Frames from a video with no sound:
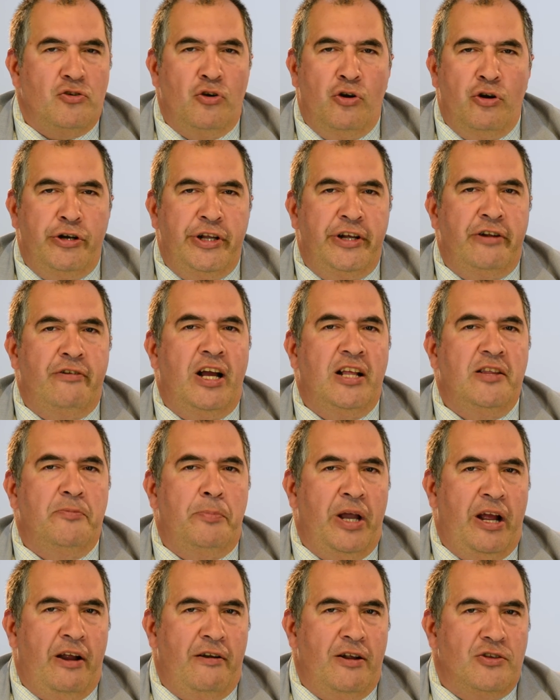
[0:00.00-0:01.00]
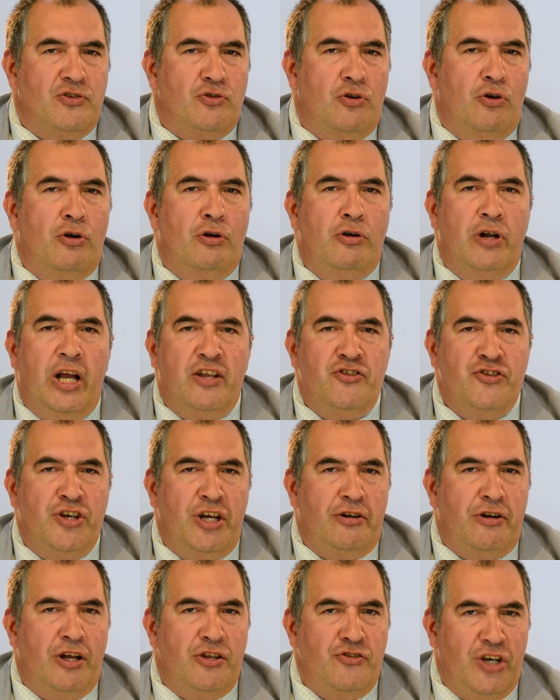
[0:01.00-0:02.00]
or the grandparents, or
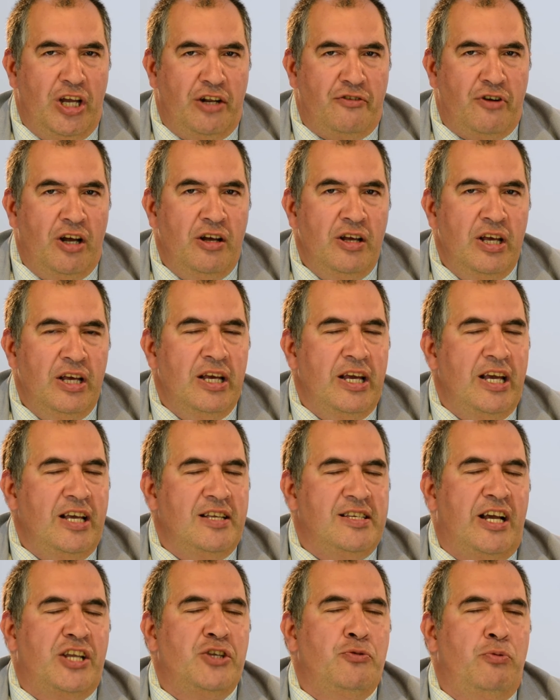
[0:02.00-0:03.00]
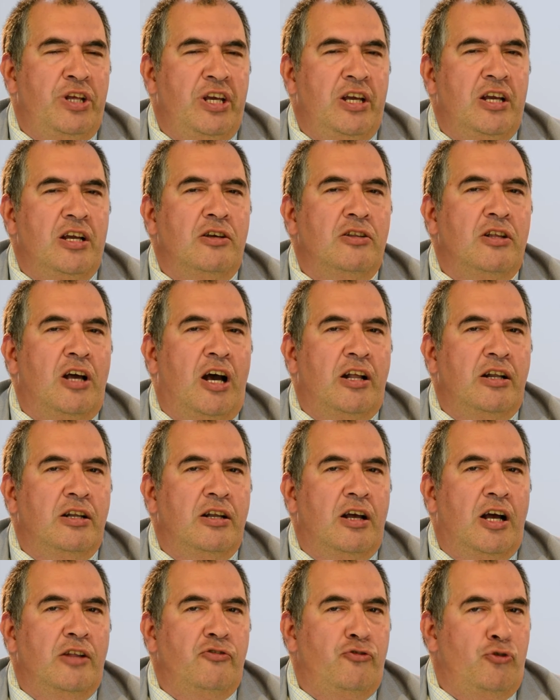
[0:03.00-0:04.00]
etc. is actually
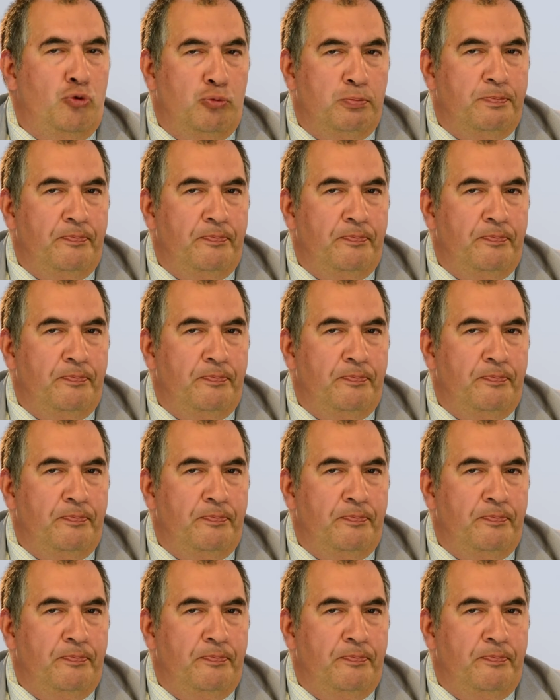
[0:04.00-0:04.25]
untrue.